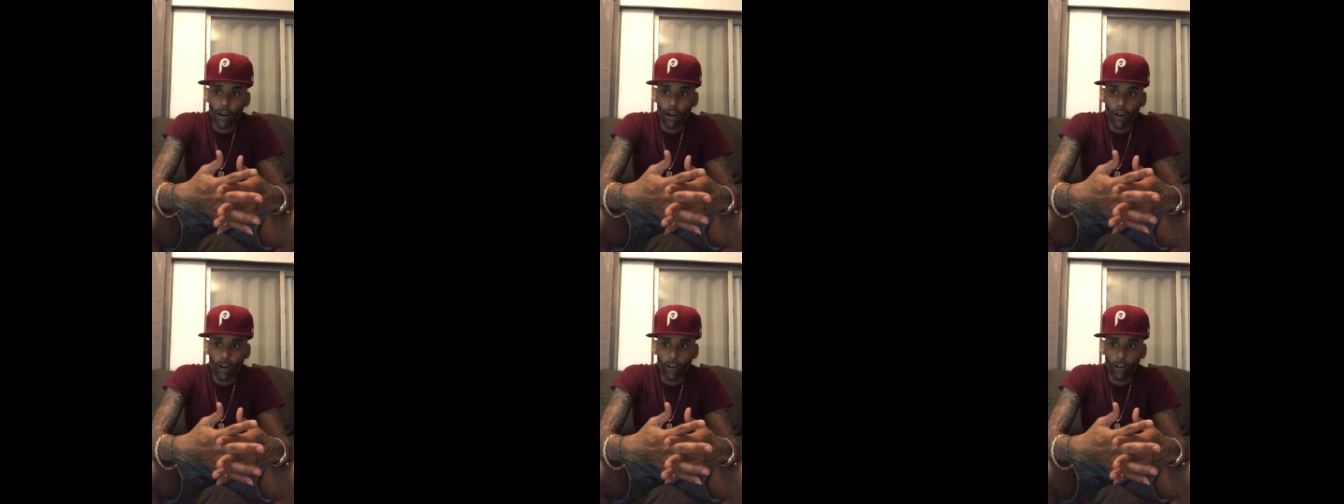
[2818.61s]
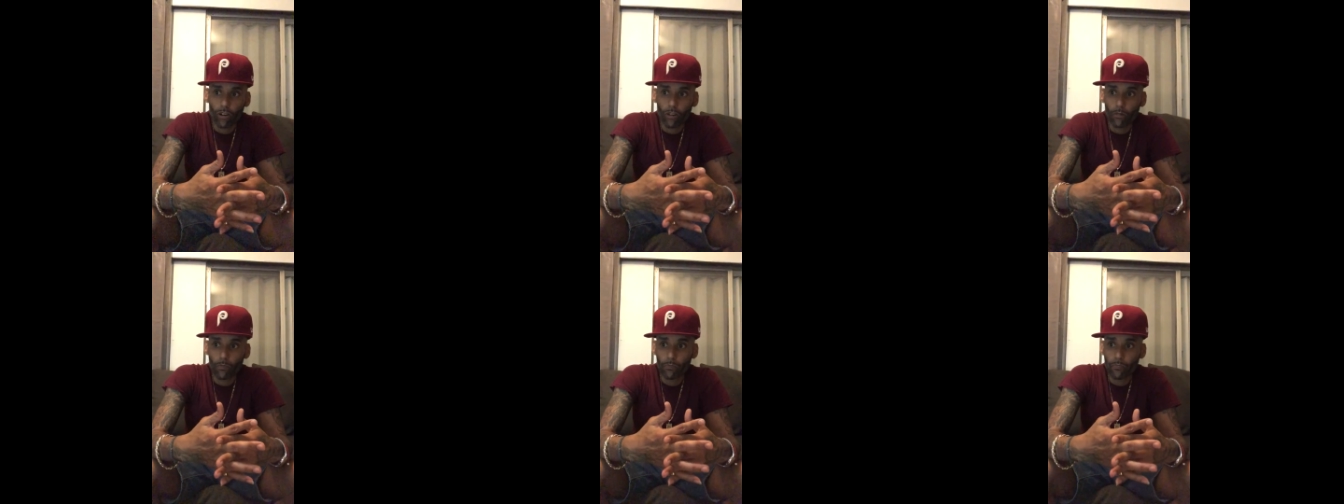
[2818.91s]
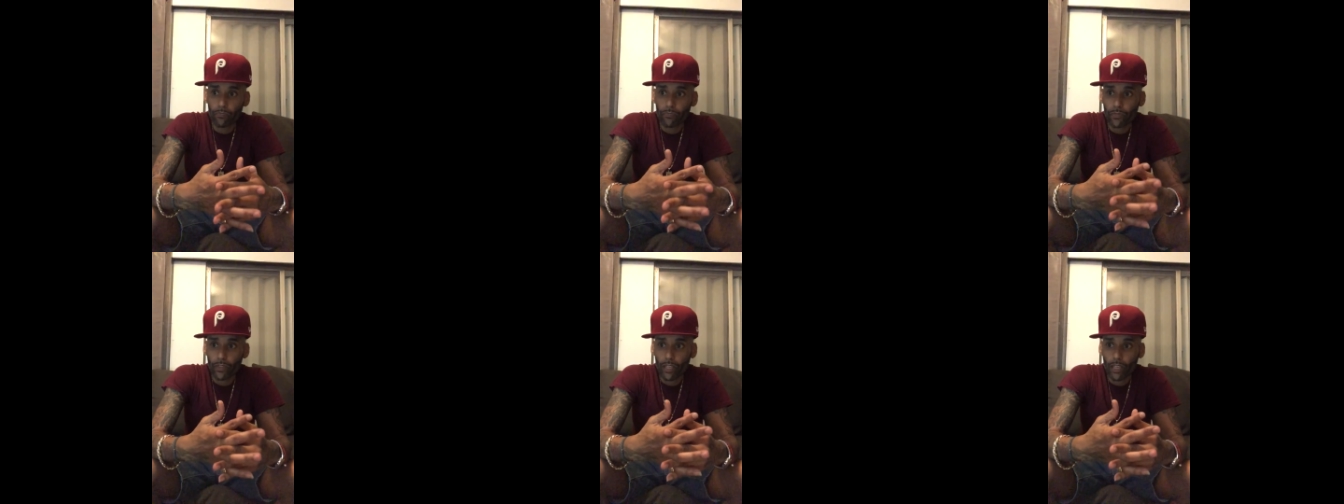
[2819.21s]

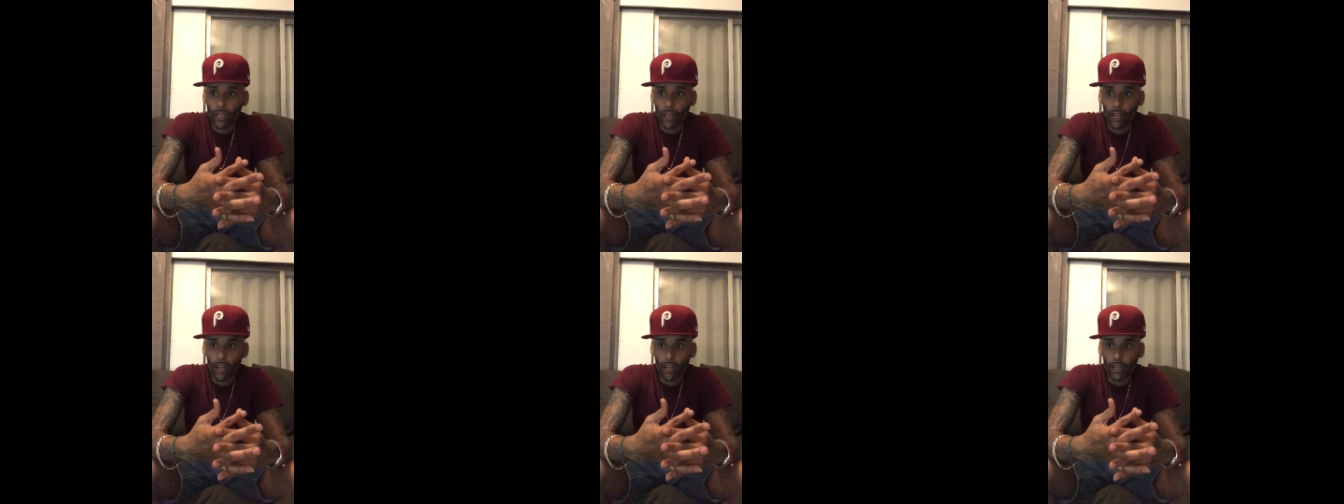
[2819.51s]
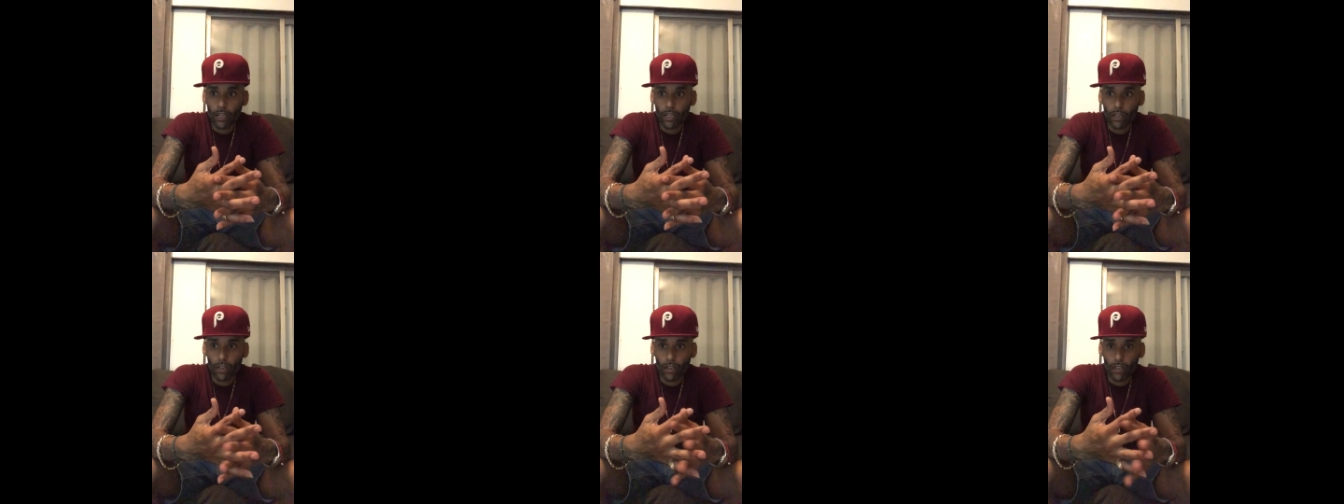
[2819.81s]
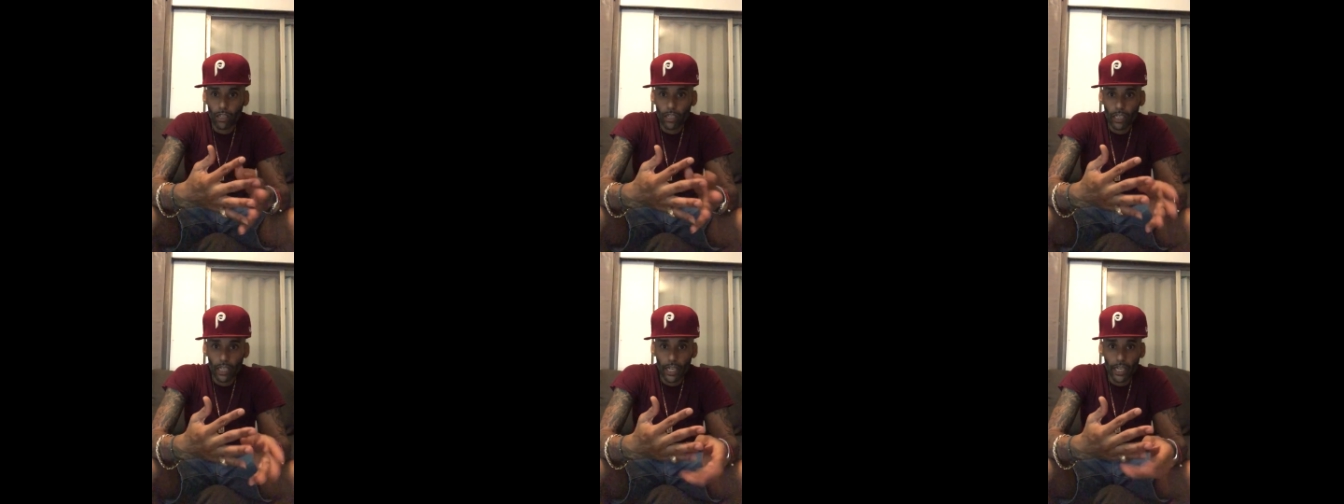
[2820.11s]
Um,
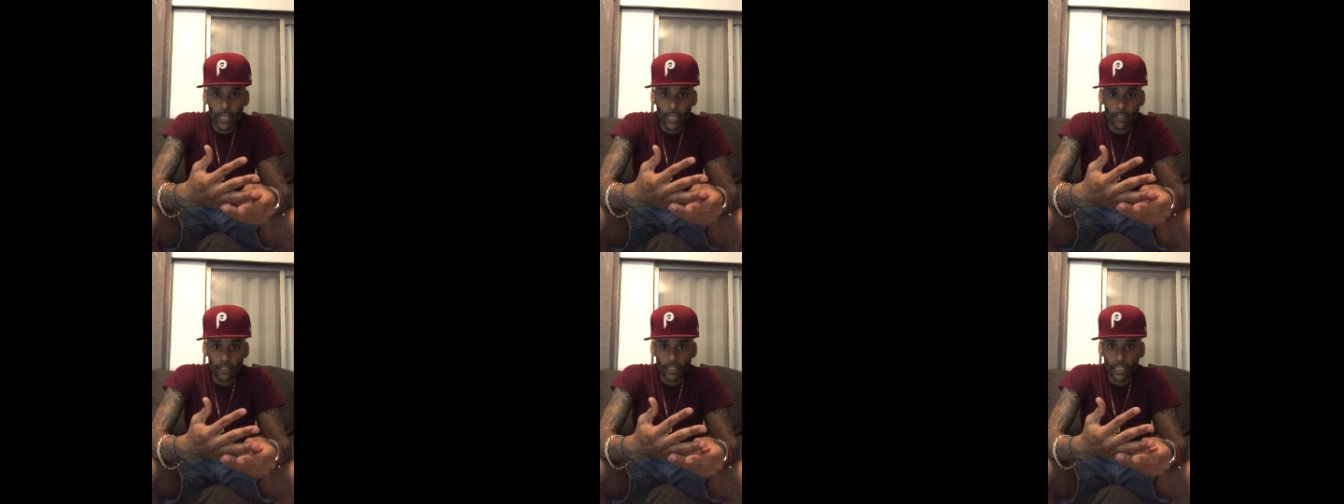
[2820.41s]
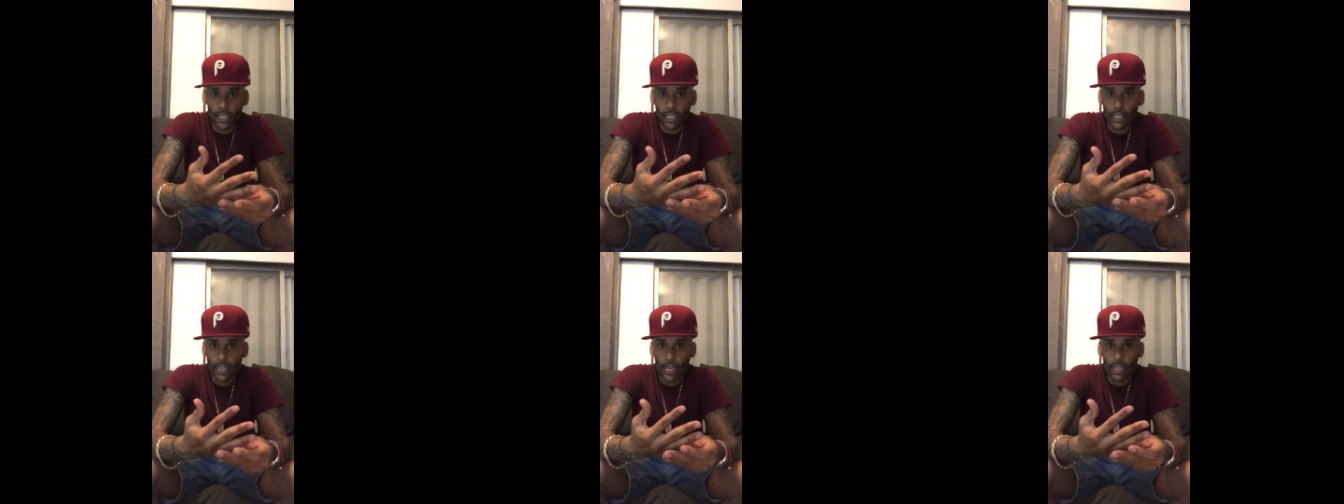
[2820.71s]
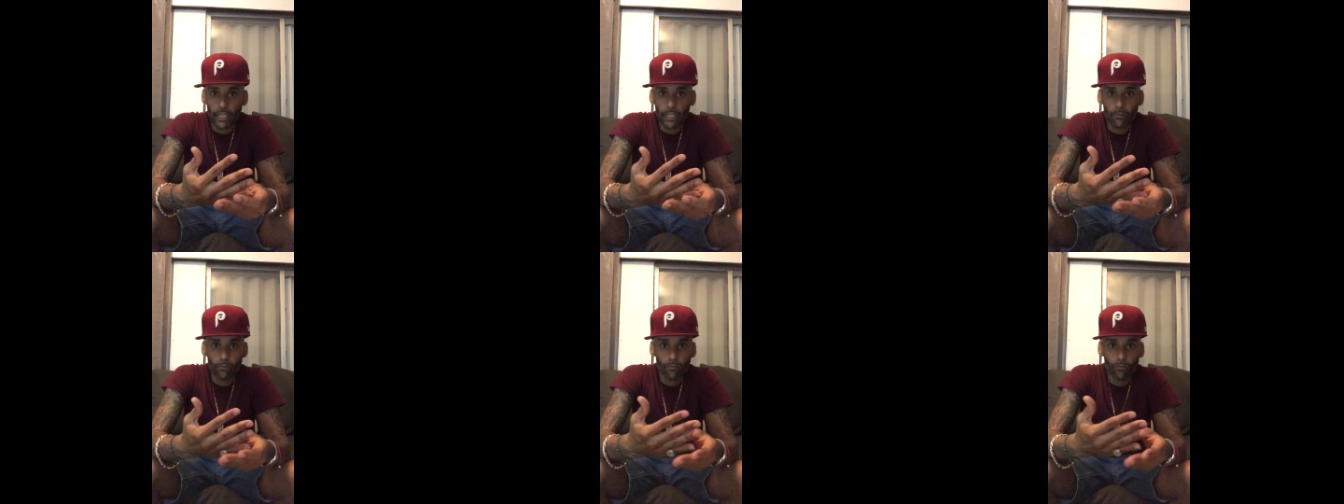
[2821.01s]
like I said,
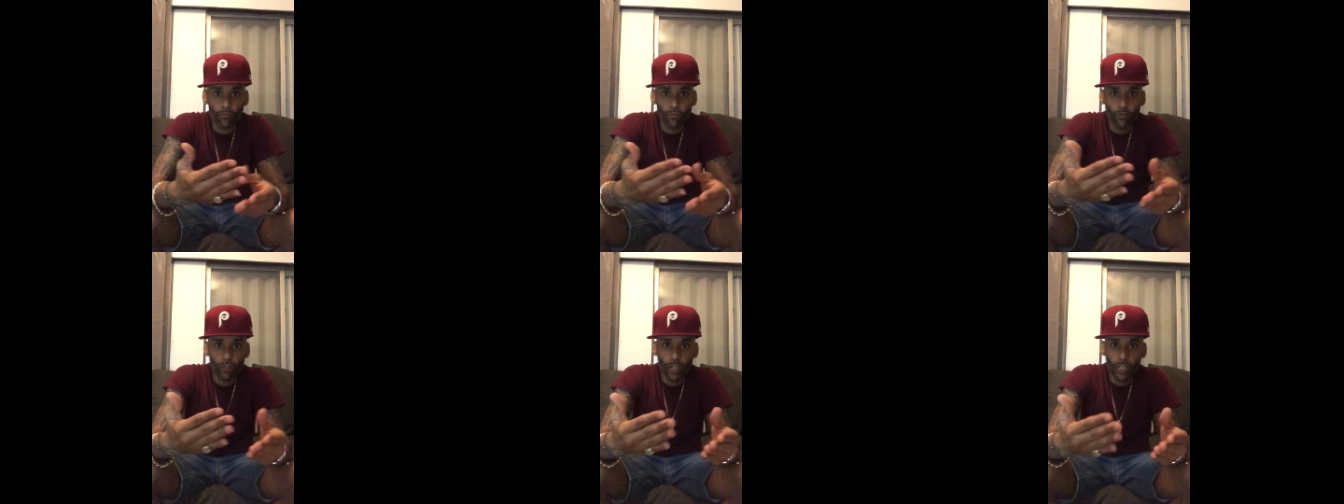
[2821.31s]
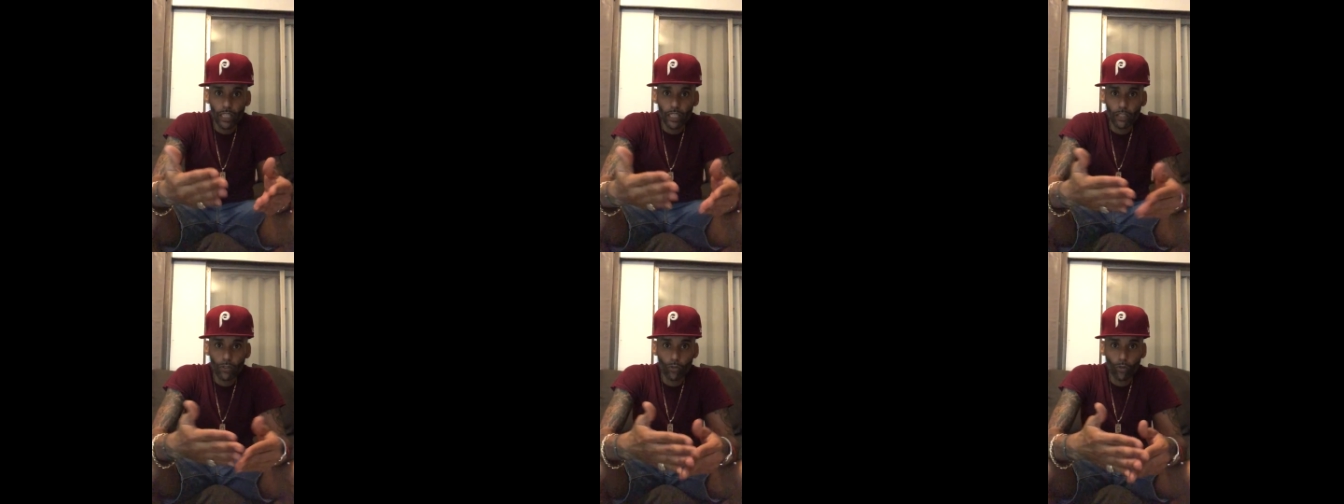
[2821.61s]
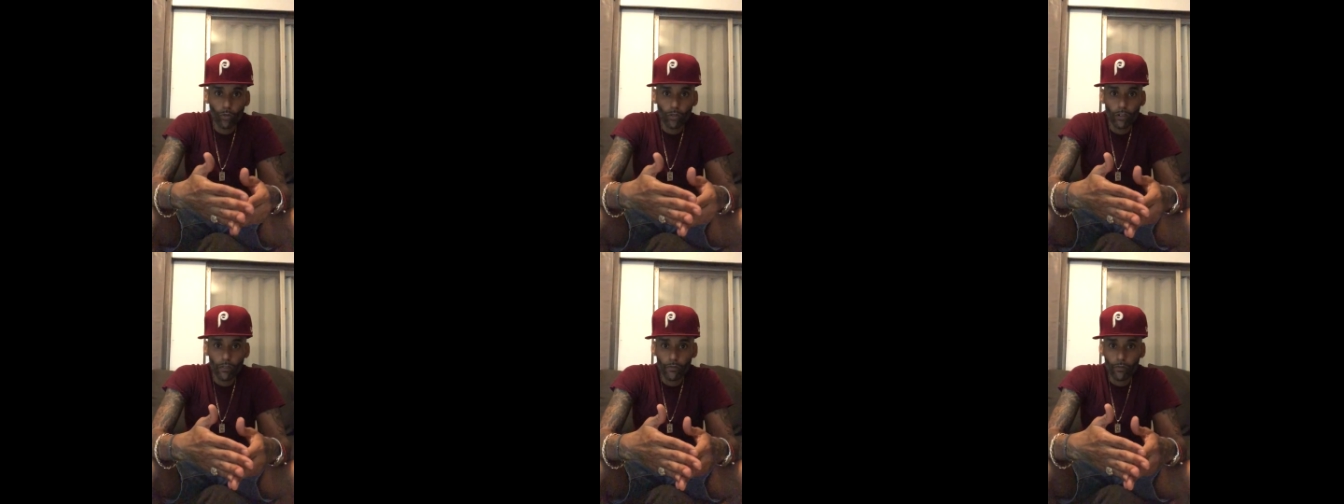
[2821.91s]
I didn't really
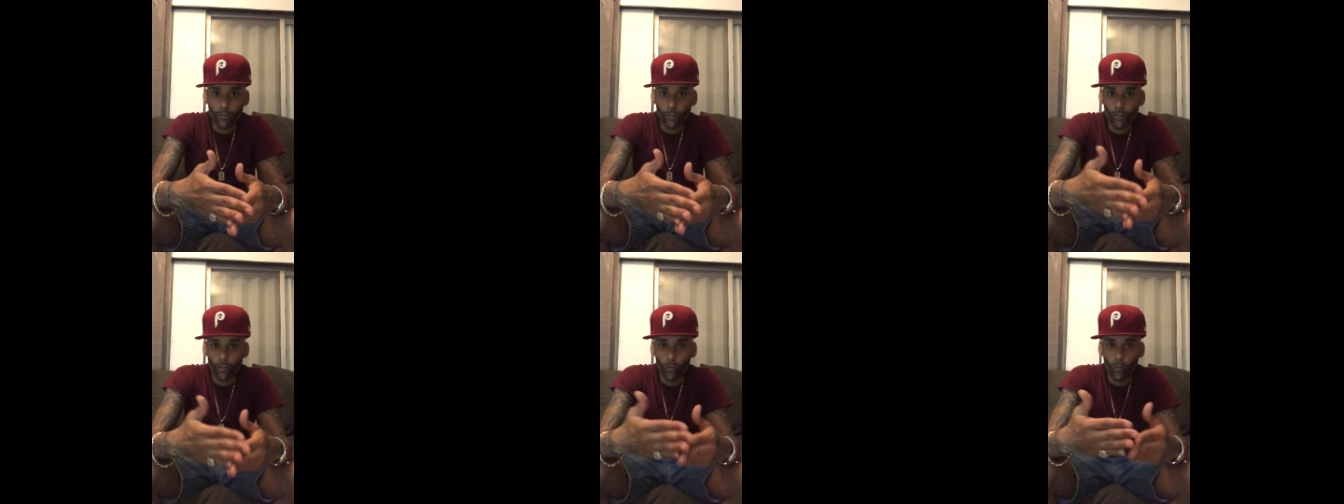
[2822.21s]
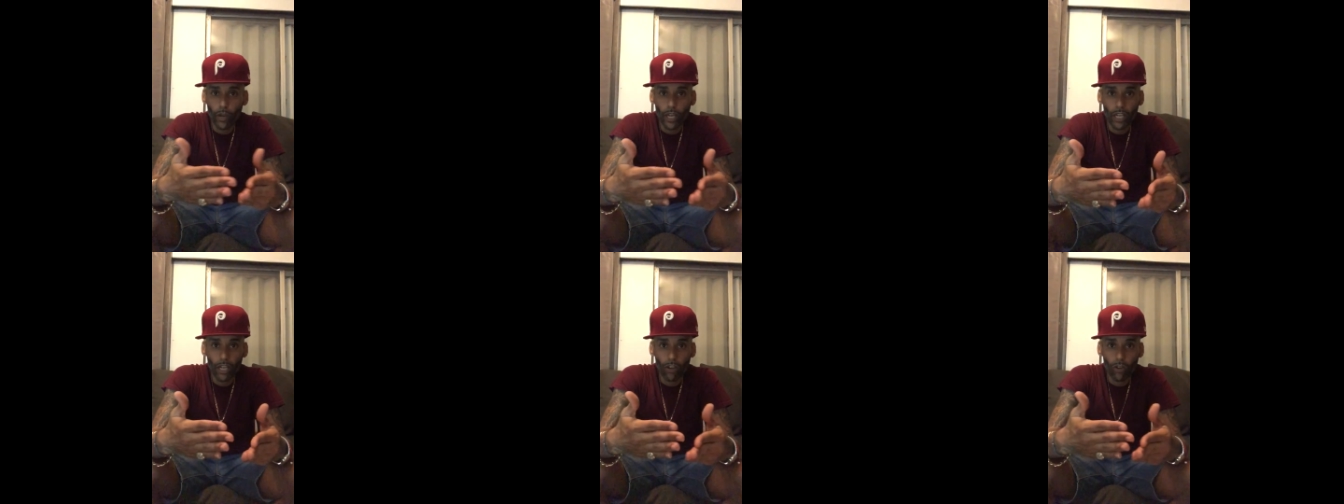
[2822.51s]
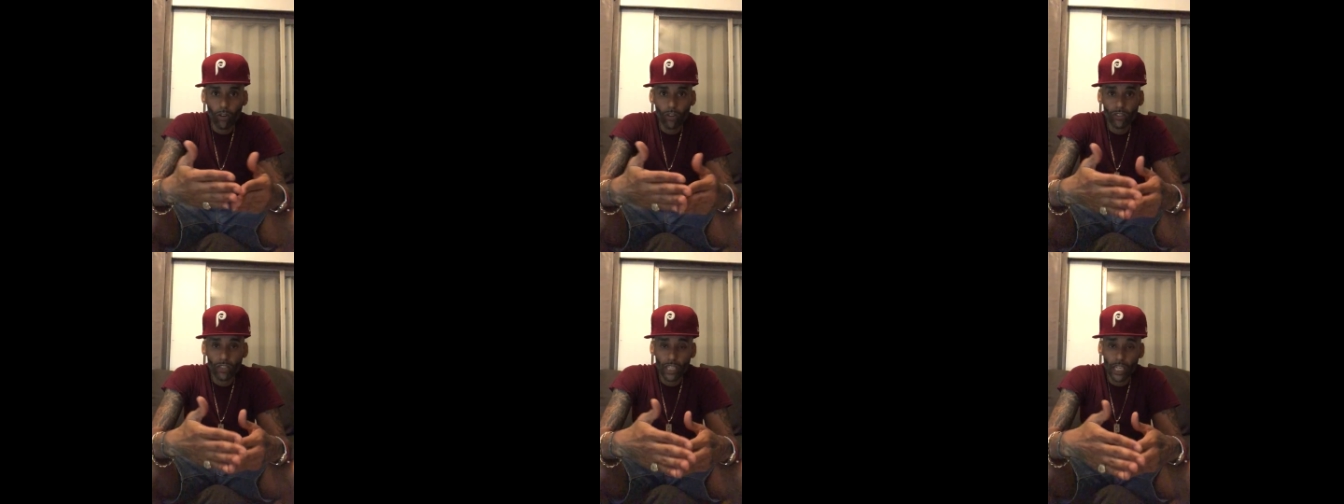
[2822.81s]
do it for the weight
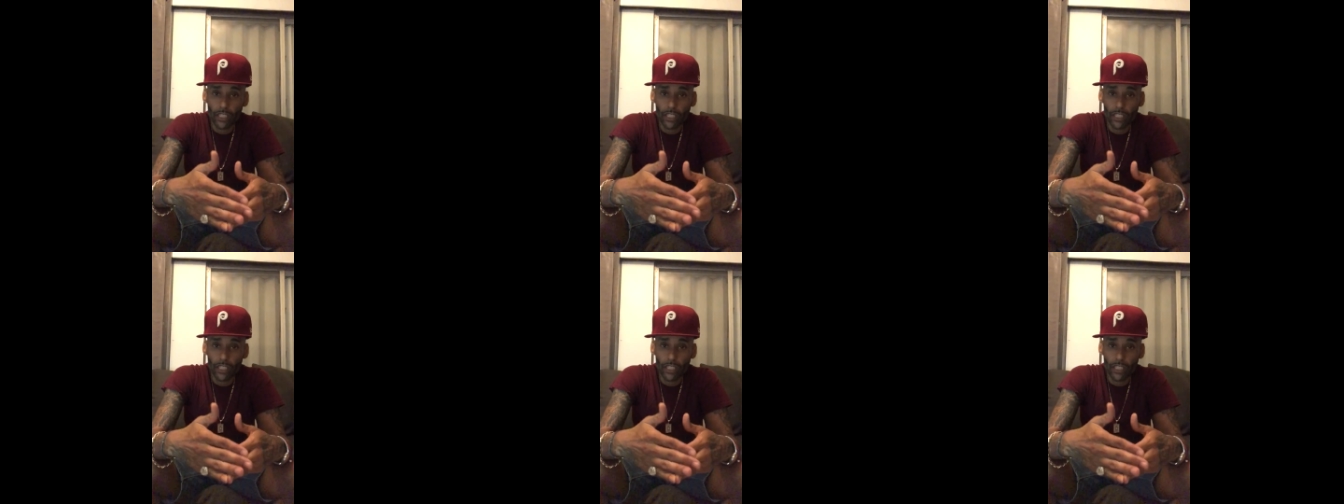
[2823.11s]
loss.